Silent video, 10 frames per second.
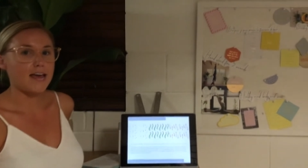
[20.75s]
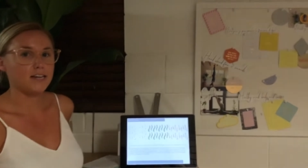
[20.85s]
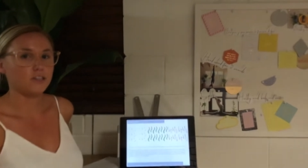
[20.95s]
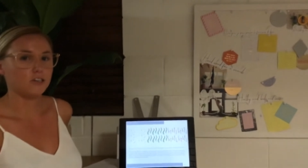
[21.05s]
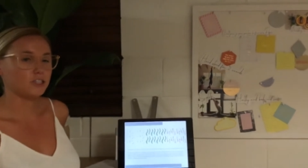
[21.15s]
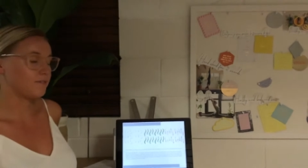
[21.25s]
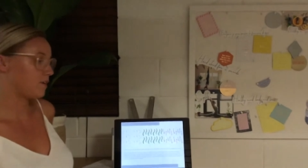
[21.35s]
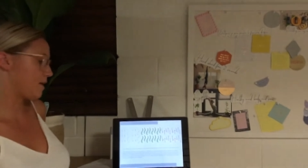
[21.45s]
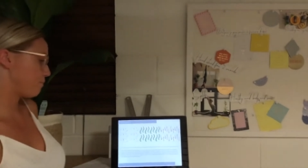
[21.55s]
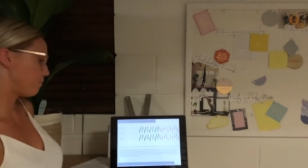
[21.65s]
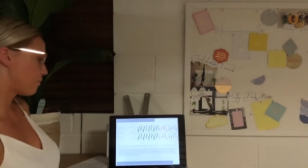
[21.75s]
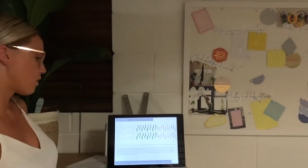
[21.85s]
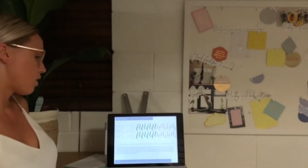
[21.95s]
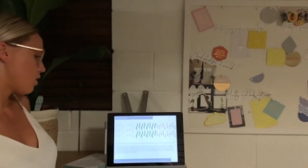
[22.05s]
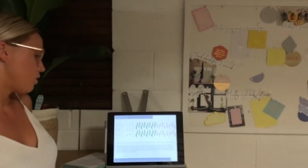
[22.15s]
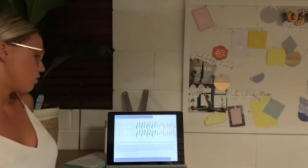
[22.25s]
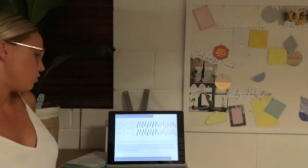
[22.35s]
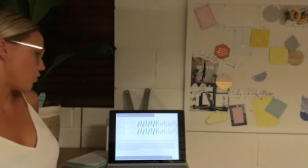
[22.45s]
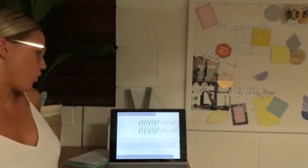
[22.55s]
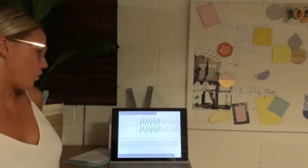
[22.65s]
and longevity.
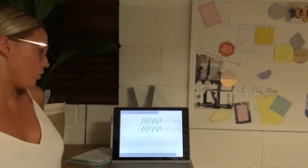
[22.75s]
So